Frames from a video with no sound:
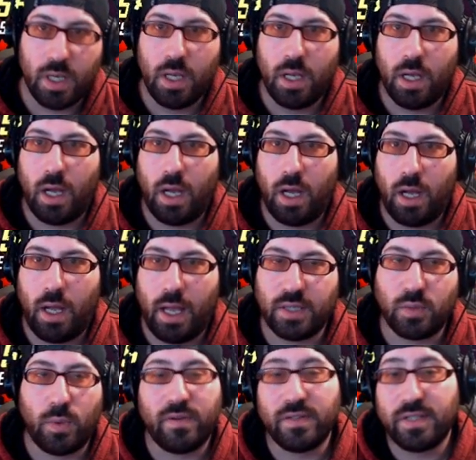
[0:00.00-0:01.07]
uh, as
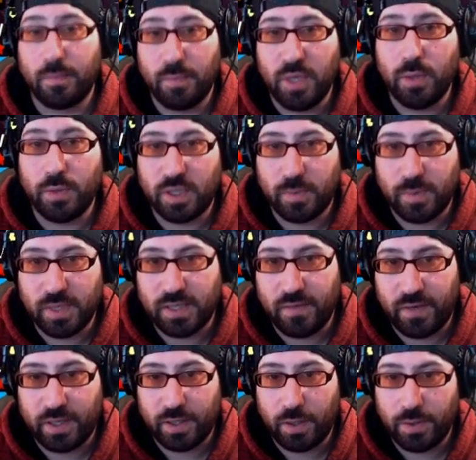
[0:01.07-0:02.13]
well as the mutant
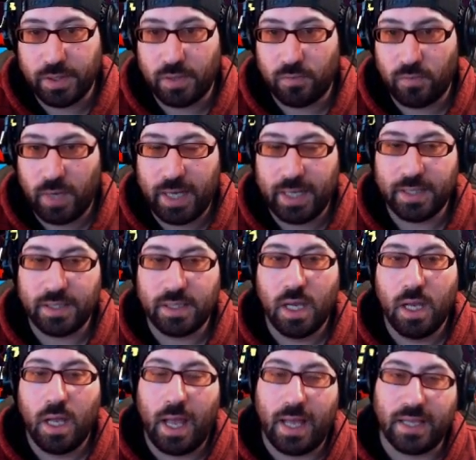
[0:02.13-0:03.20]
specific nodes and raids,
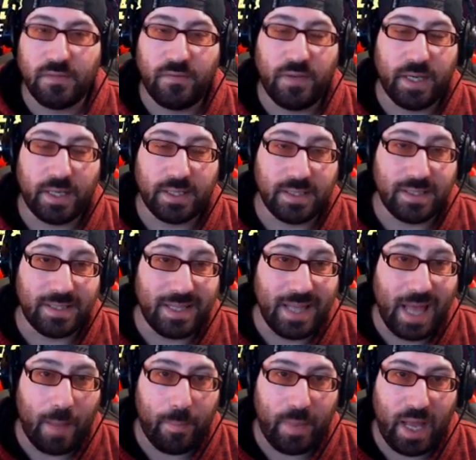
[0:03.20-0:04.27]
as Phoenix is
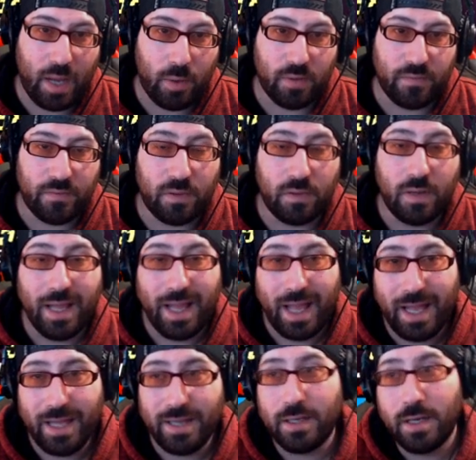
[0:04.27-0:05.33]
that powerful.
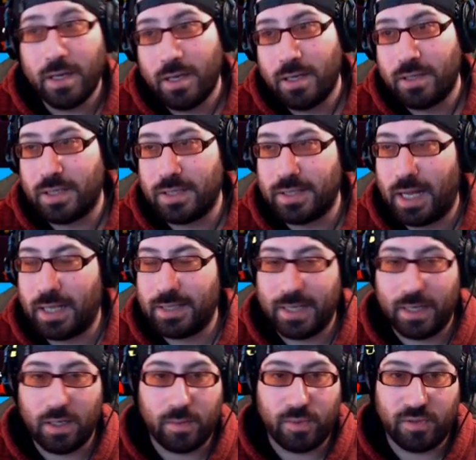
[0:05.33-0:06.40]
And she's not
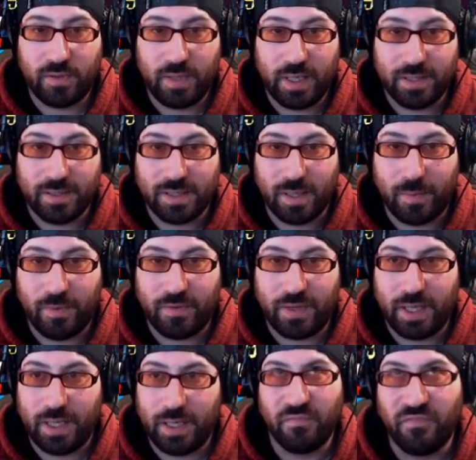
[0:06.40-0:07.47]
terrible in some of
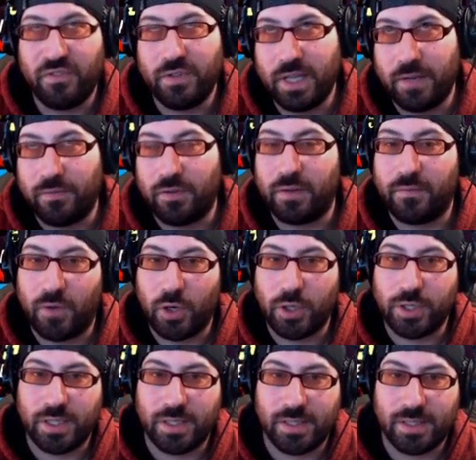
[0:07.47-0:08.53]
the different
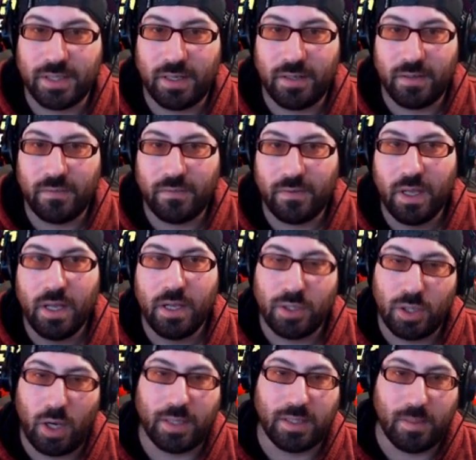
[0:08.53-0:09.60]
versions of
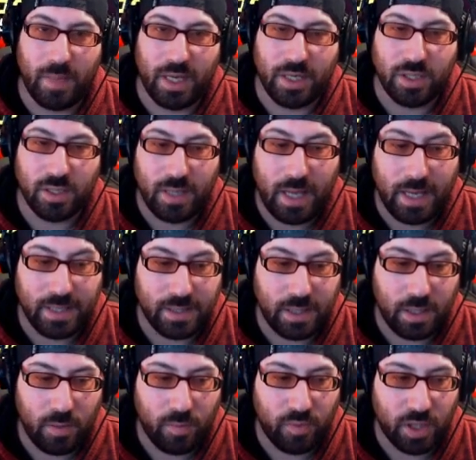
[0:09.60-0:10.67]
Dark Dimension. As
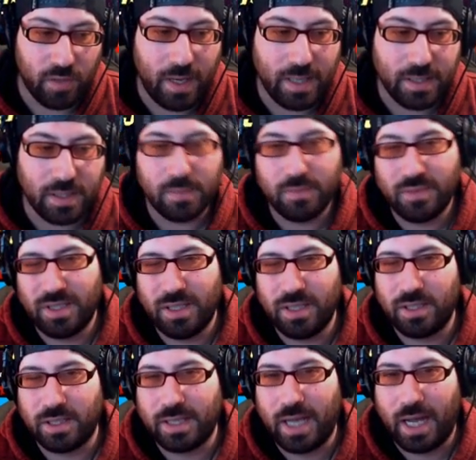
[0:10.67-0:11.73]
you progress, she
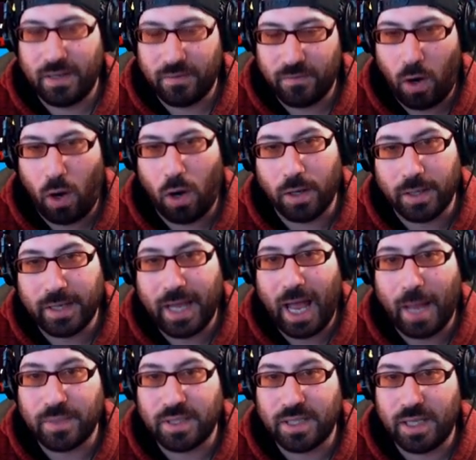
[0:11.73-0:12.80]
just kind of hard
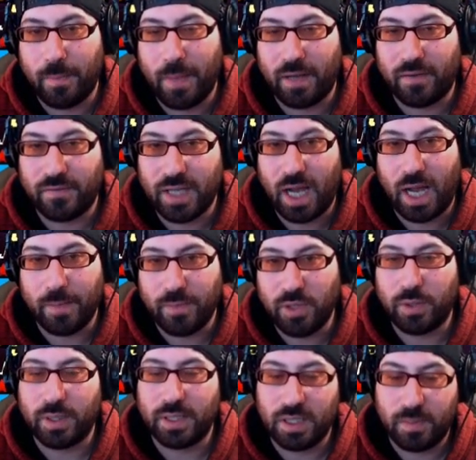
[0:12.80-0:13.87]
caps the amount of time you
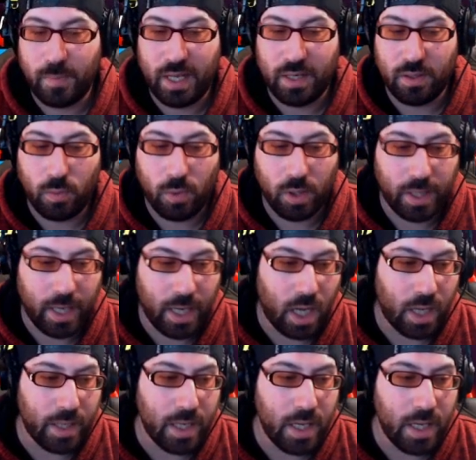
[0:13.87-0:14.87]
can spend working on it.